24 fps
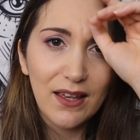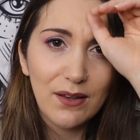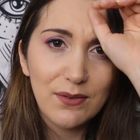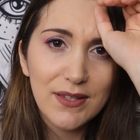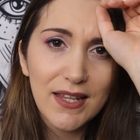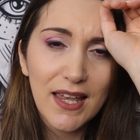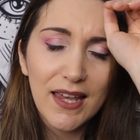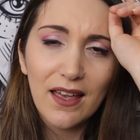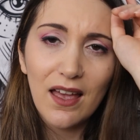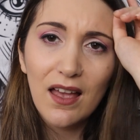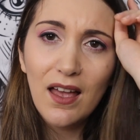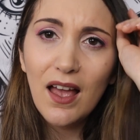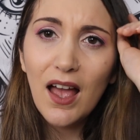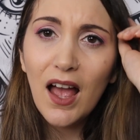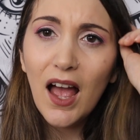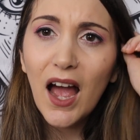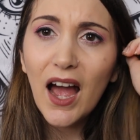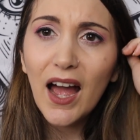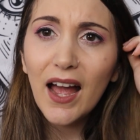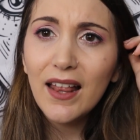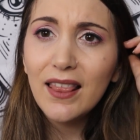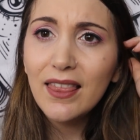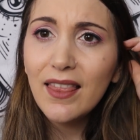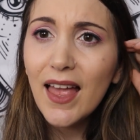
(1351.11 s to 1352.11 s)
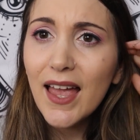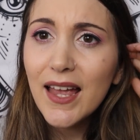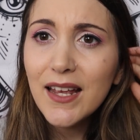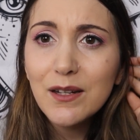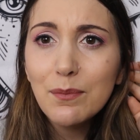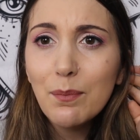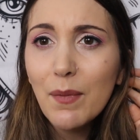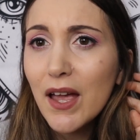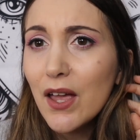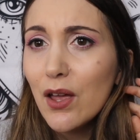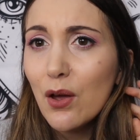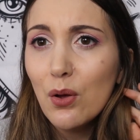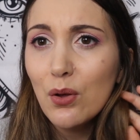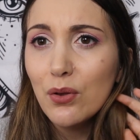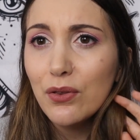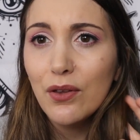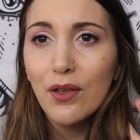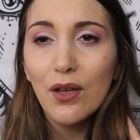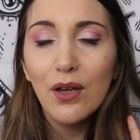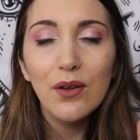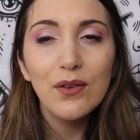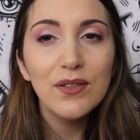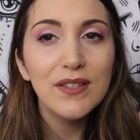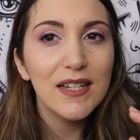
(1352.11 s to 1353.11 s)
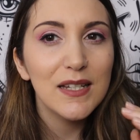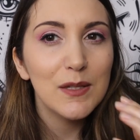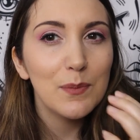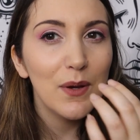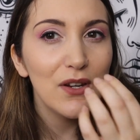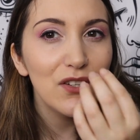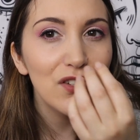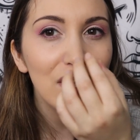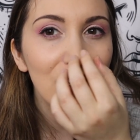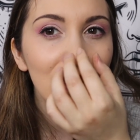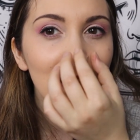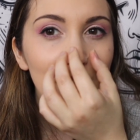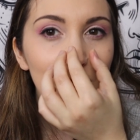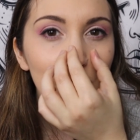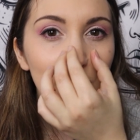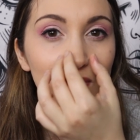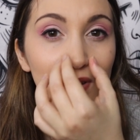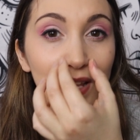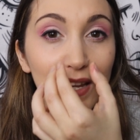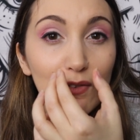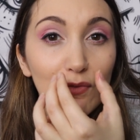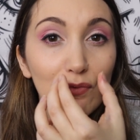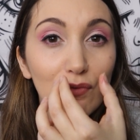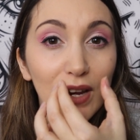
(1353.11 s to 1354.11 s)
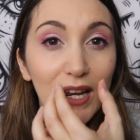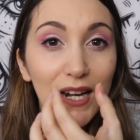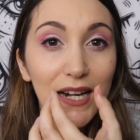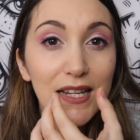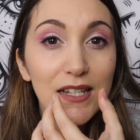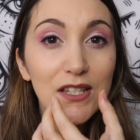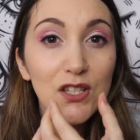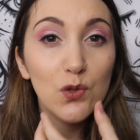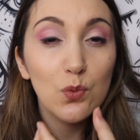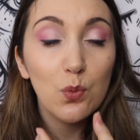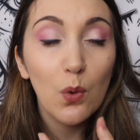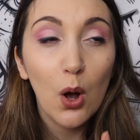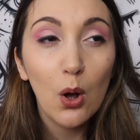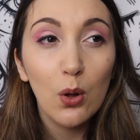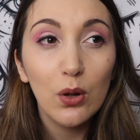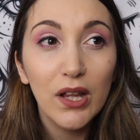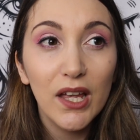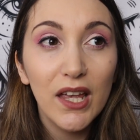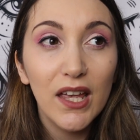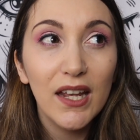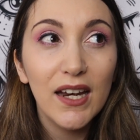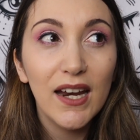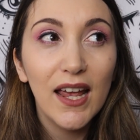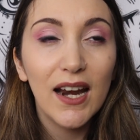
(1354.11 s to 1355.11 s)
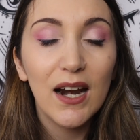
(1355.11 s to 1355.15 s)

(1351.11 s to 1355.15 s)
I was like, I liked my old nose, especially because it was like really swollen,